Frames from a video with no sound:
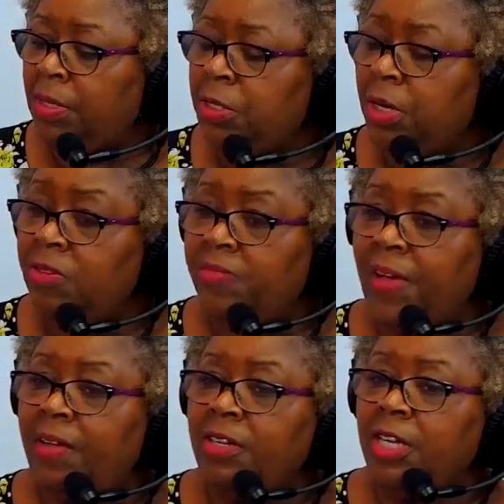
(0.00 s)
Service
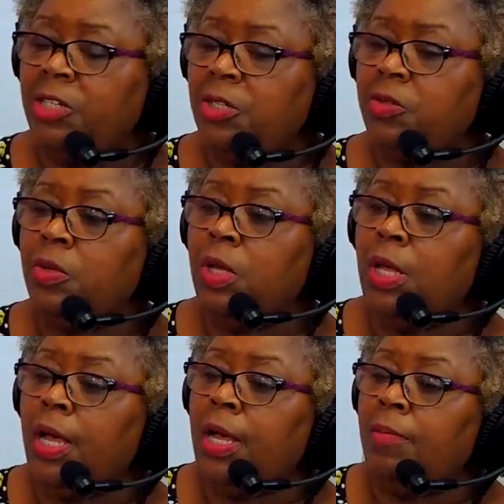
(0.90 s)
Foundation,
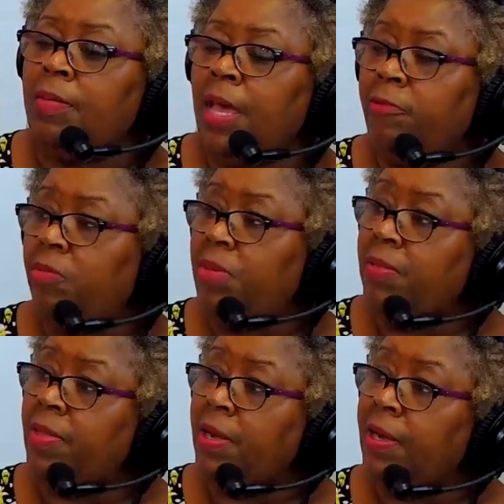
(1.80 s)
they will be
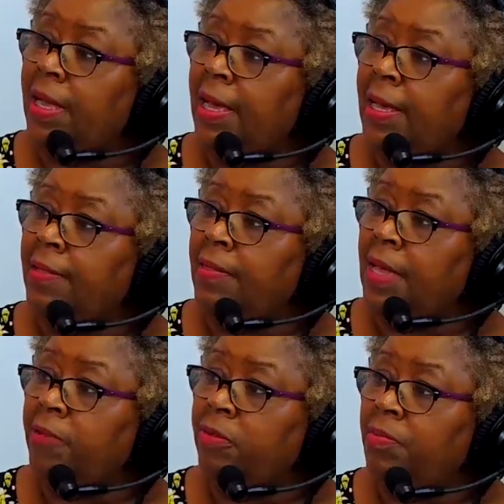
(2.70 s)
there, and
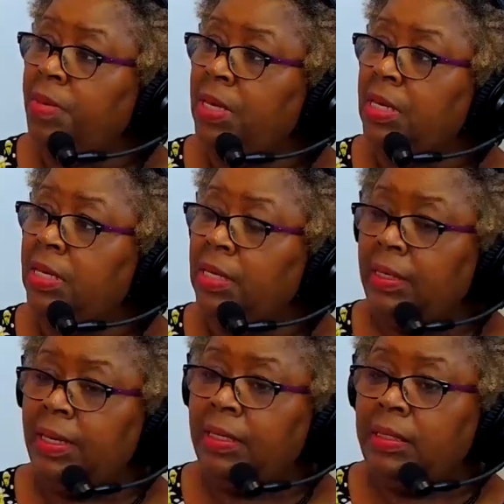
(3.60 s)
they will be
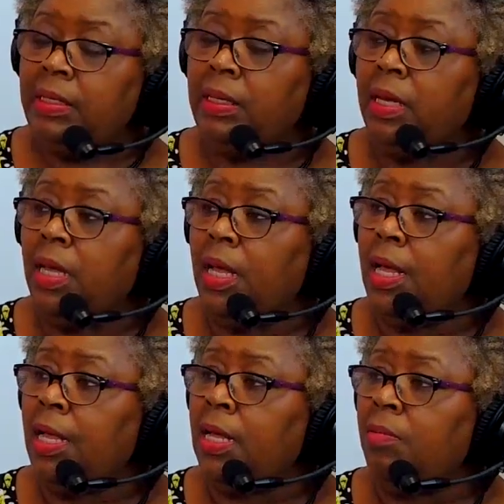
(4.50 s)
collecting
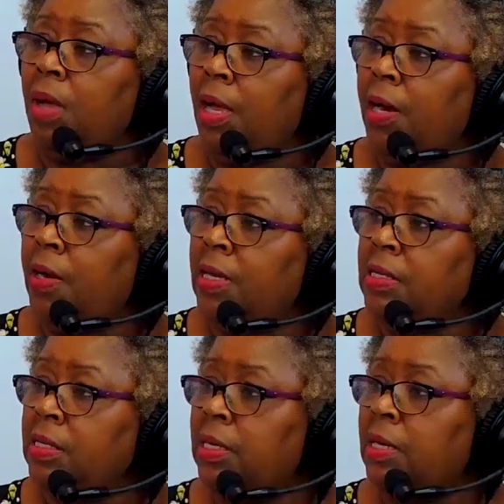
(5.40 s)
hair and
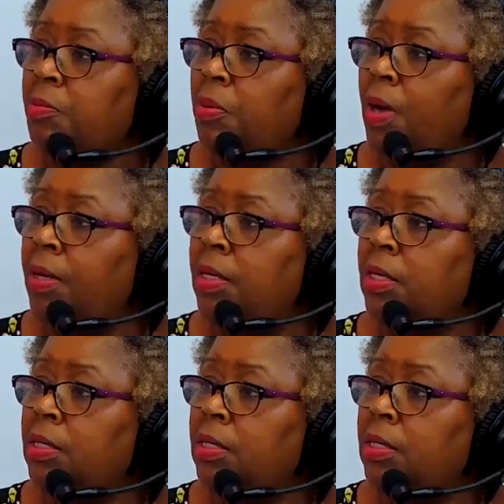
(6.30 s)
skin products.